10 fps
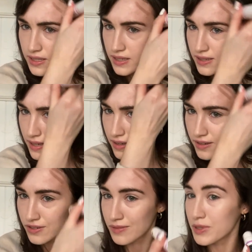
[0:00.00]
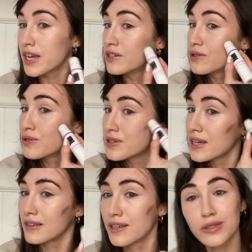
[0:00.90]
This is, just pretend you're not
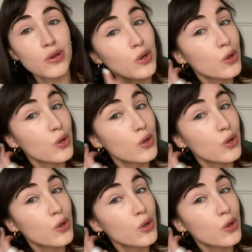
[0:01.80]
seeing this.